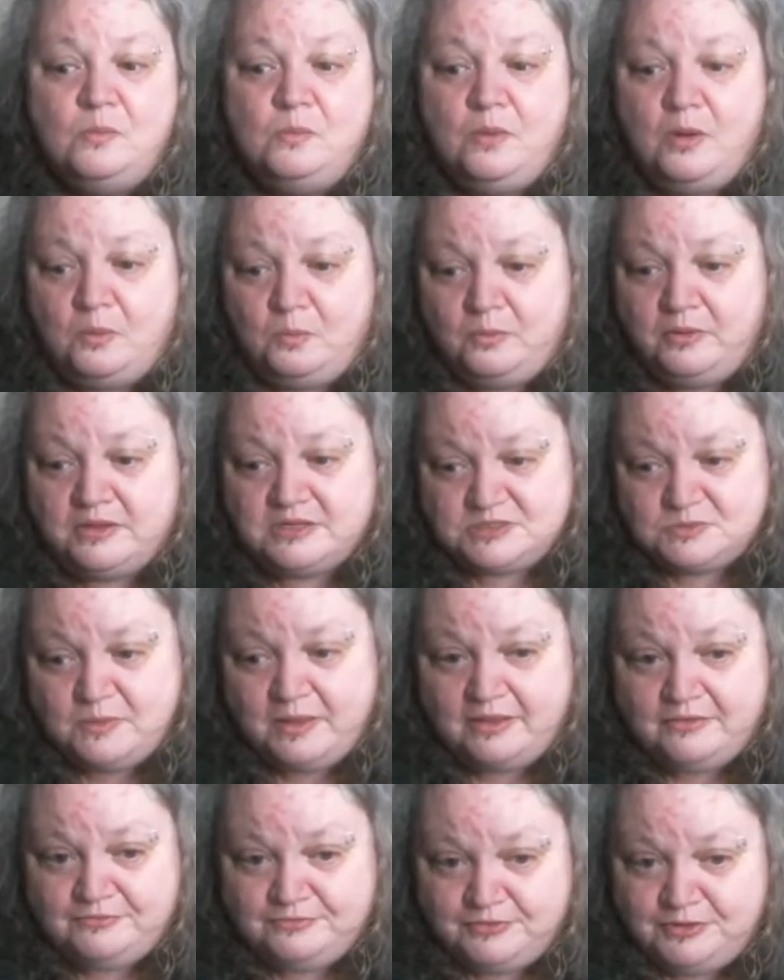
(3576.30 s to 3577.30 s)
what works
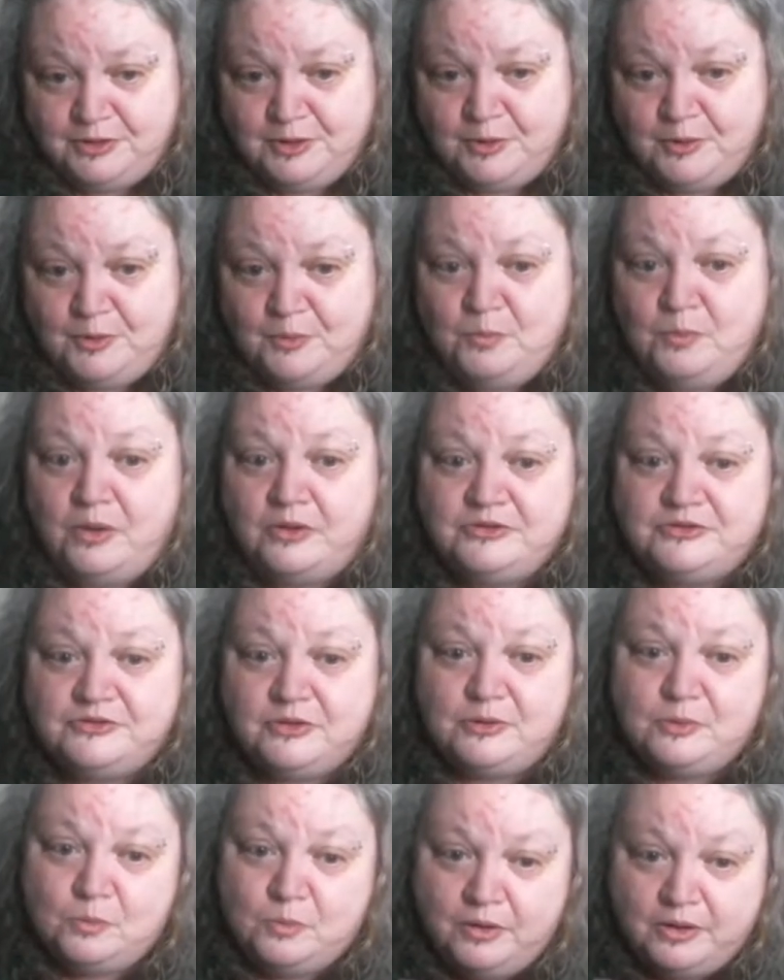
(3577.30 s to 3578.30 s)
well for you, what's
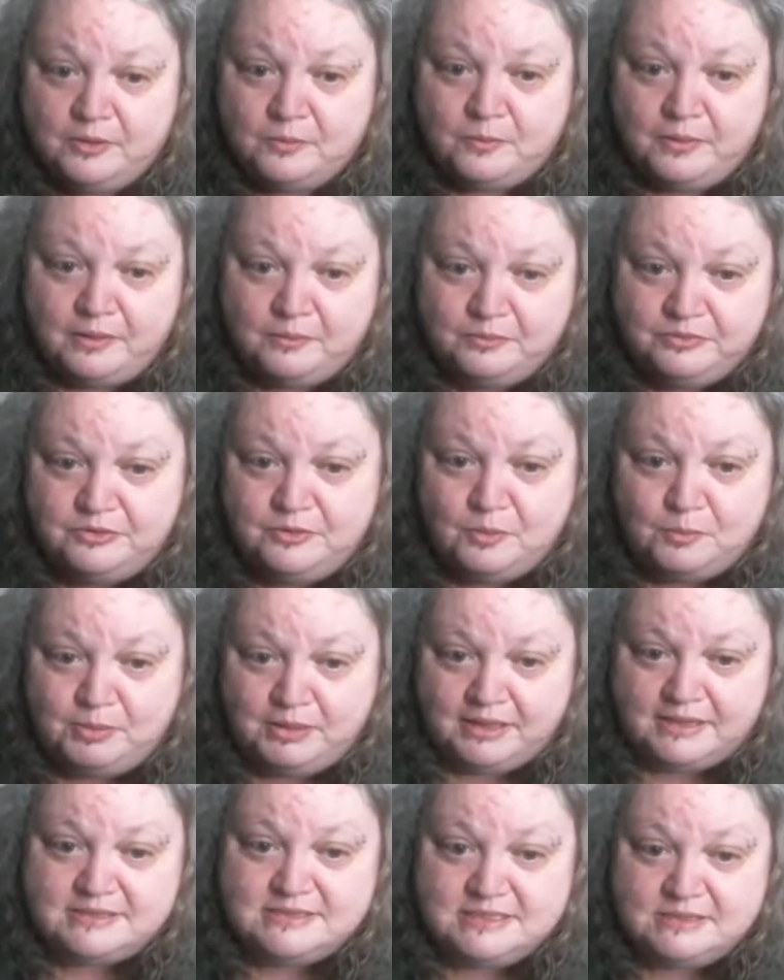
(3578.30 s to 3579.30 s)
going to work well with your
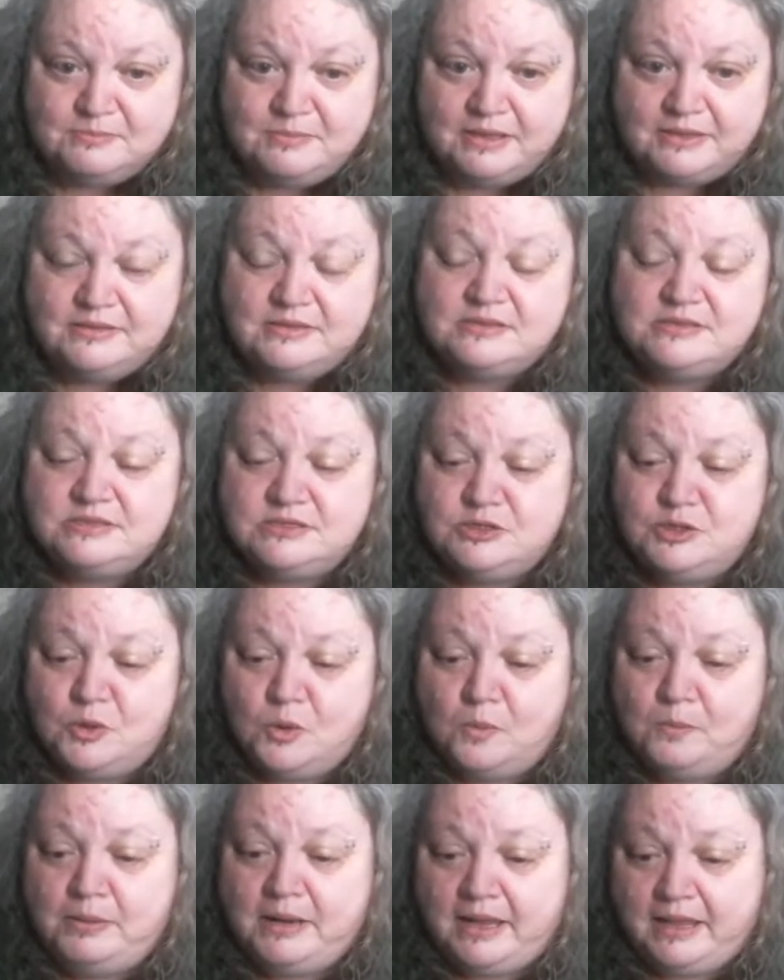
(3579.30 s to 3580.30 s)
planting methods and
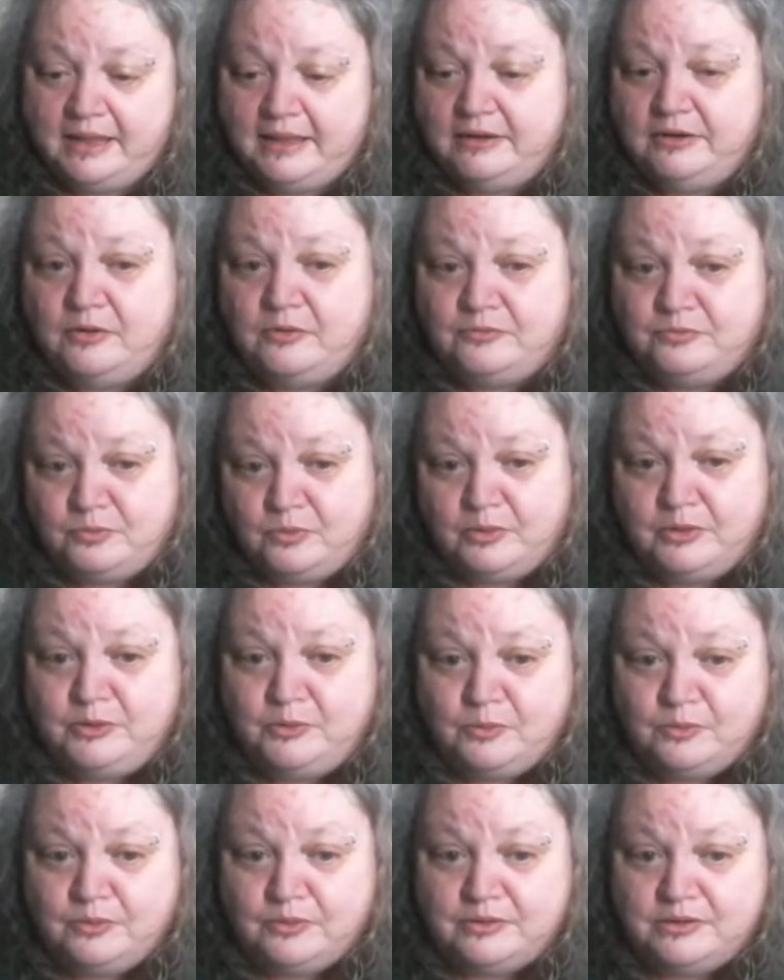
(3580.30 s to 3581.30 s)
your plan of what
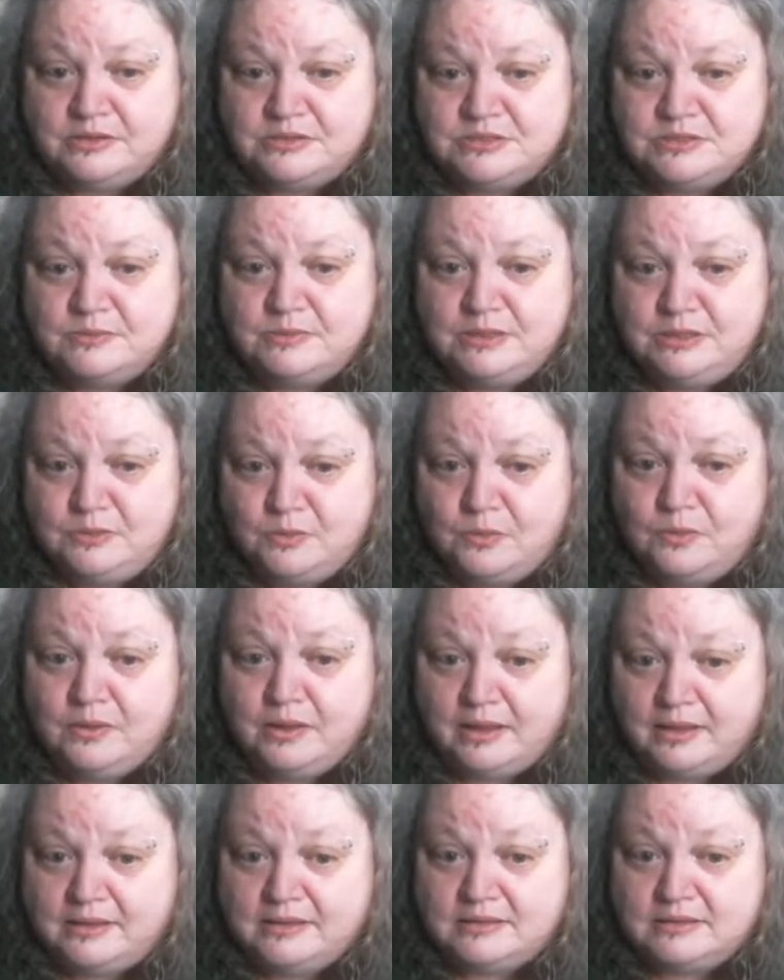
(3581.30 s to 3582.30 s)
you're going to do in your
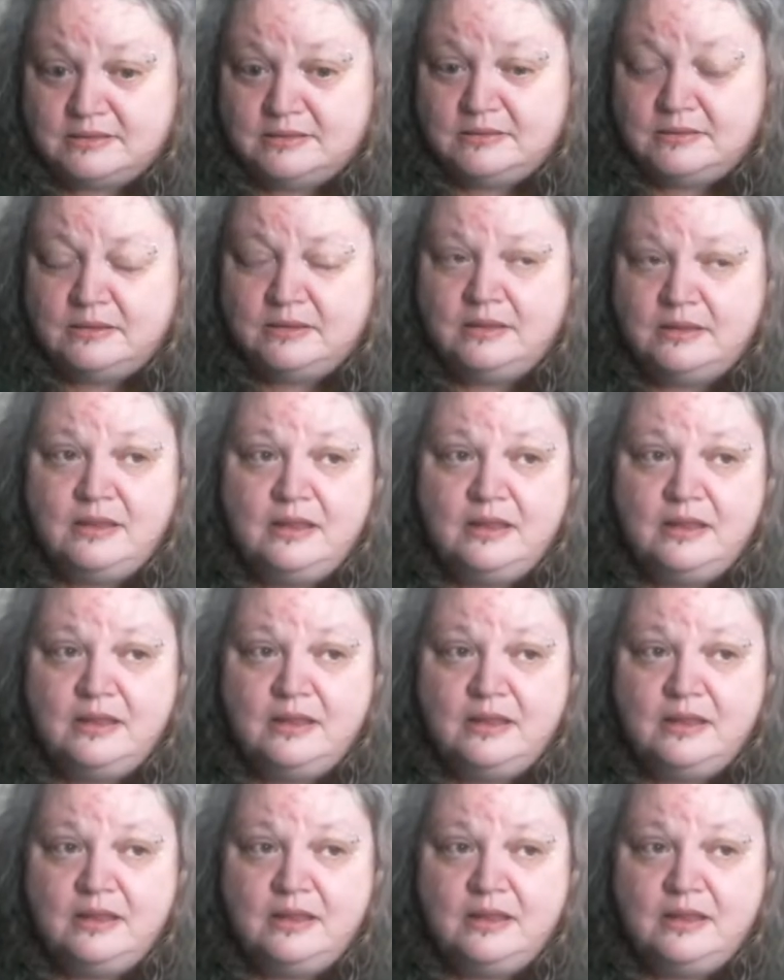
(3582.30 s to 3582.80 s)
garden.